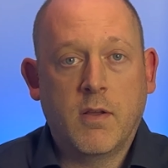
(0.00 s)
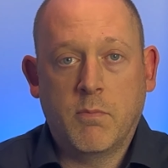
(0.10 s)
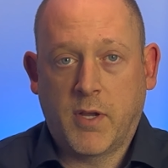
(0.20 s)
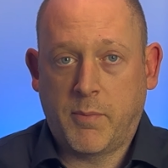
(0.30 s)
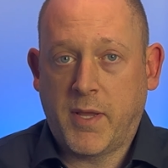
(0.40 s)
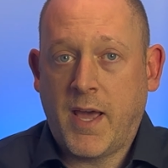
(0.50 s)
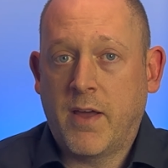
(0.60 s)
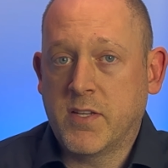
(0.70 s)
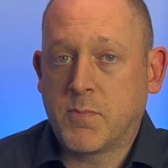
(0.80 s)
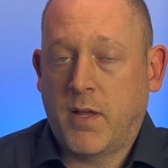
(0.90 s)
Montgomery County
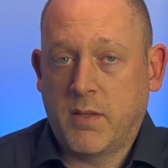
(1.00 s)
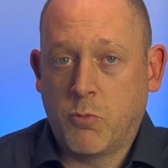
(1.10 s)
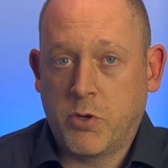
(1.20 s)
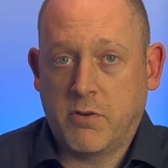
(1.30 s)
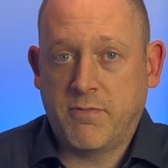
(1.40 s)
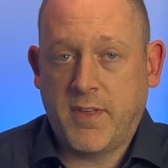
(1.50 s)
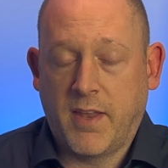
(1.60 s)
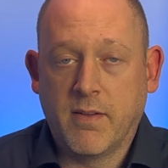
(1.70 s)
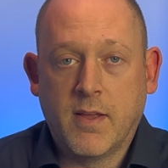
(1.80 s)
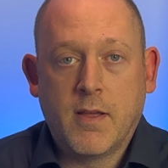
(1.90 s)
is probably more your
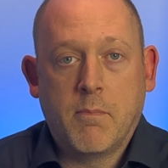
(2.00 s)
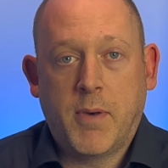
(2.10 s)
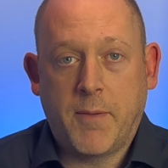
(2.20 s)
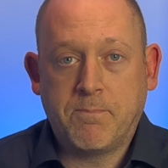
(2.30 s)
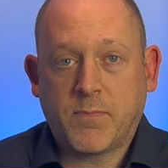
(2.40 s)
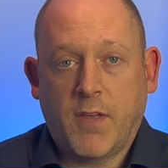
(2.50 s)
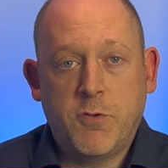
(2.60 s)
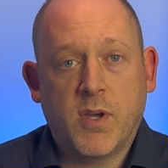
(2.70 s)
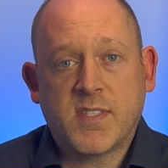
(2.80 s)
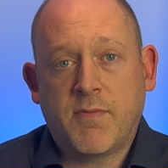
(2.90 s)
fit. But if you
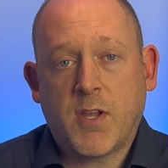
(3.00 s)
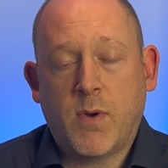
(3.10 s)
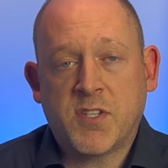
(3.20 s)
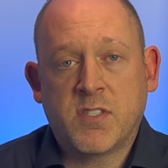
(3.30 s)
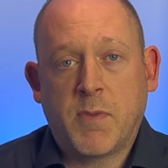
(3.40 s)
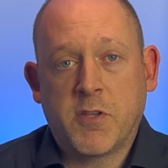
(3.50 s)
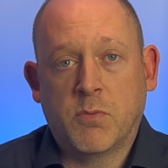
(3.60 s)
guys have any questions about your